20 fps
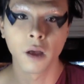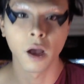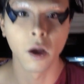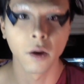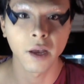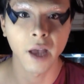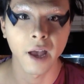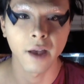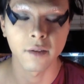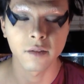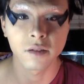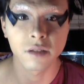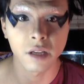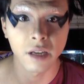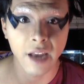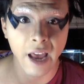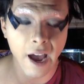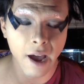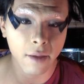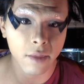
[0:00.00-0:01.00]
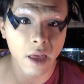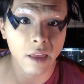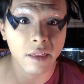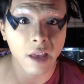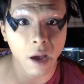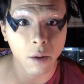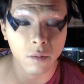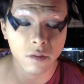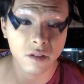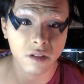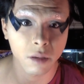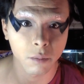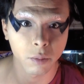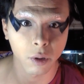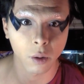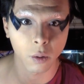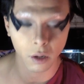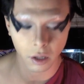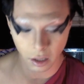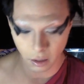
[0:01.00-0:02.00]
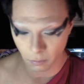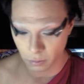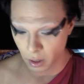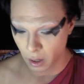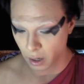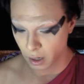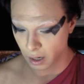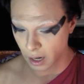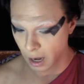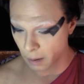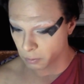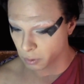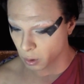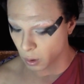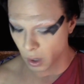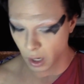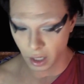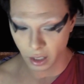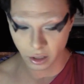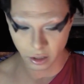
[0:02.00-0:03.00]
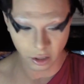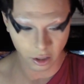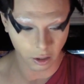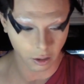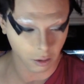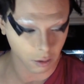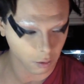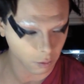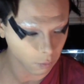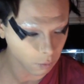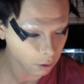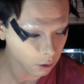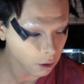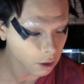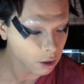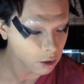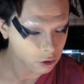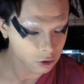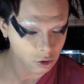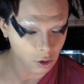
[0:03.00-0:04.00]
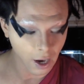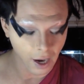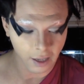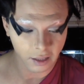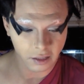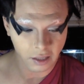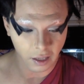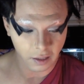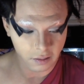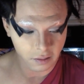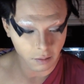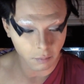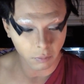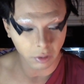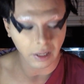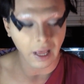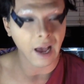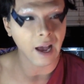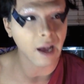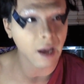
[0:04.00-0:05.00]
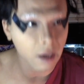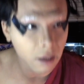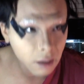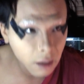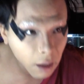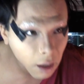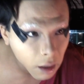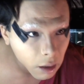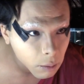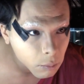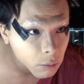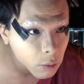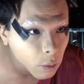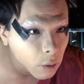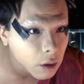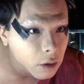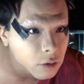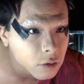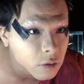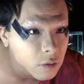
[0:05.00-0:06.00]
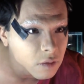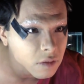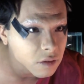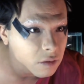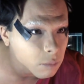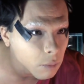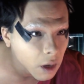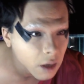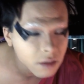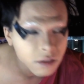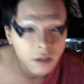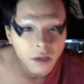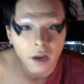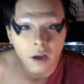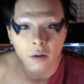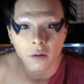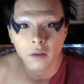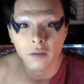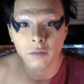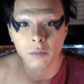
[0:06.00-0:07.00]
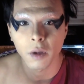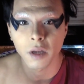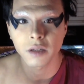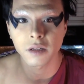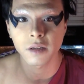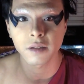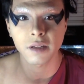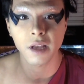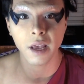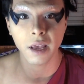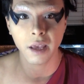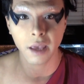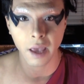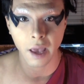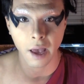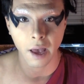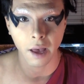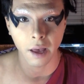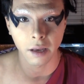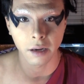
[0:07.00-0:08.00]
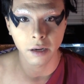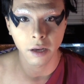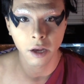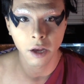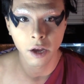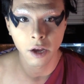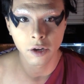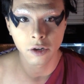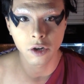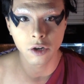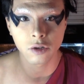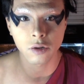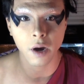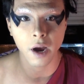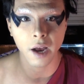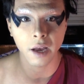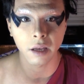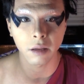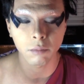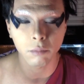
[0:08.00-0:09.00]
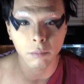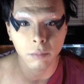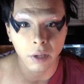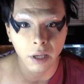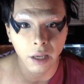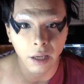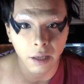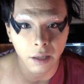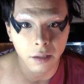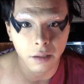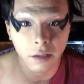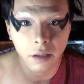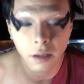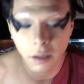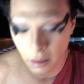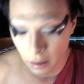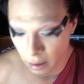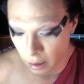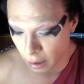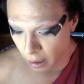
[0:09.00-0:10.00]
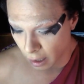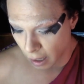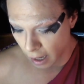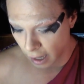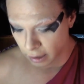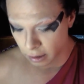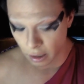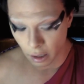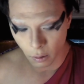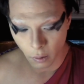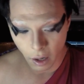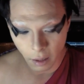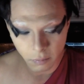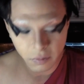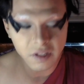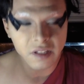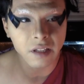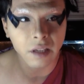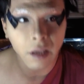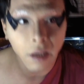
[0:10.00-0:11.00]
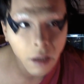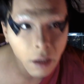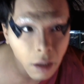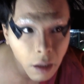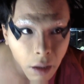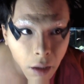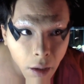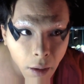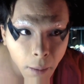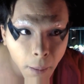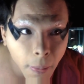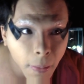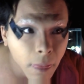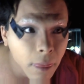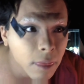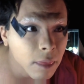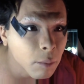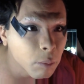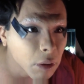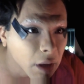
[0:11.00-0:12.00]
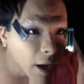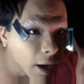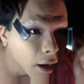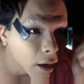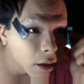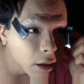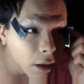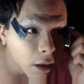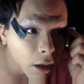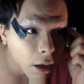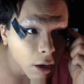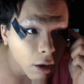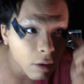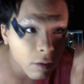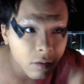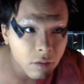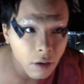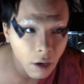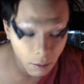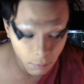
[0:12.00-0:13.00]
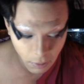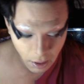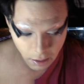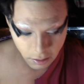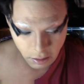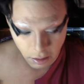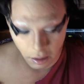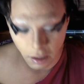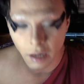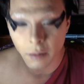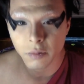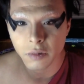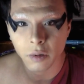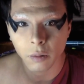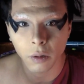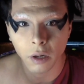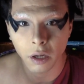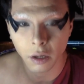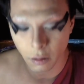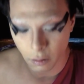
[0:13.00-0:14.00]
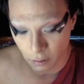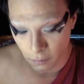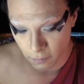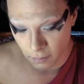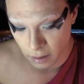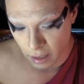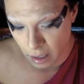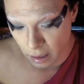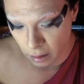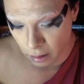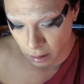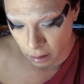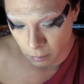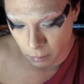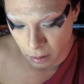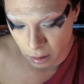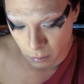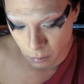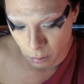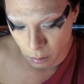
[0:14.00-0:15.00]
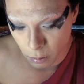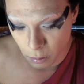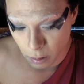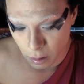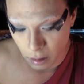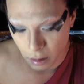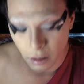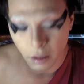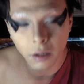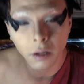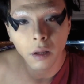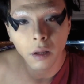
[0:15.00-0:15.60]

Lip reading: Okay, so now that was the boring part, I'm going to try and take some black, and I'm going to smudge it out as much as I can to try and meet. I know I'm seeing the black here is not matching up, so I'm going to go over that a little bit more.